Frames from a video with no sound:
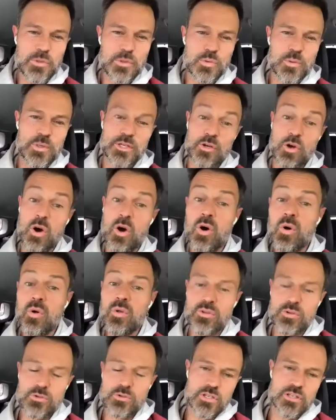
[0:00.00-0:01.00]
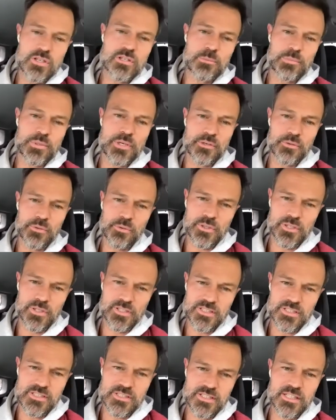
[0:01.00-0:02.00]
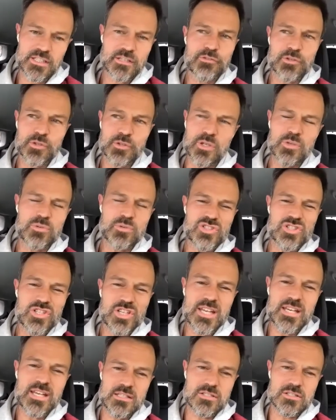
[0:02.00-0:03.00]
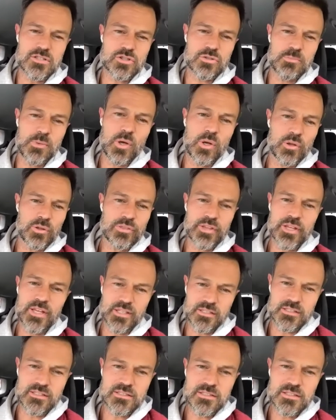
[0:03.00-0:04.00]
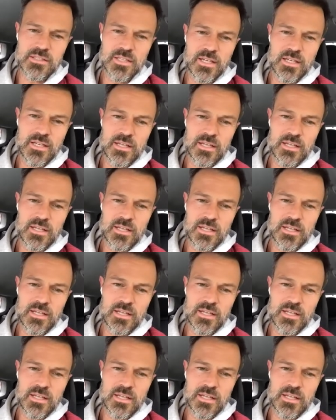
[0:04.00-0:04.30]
between all those other priorities. And if you don't change small things,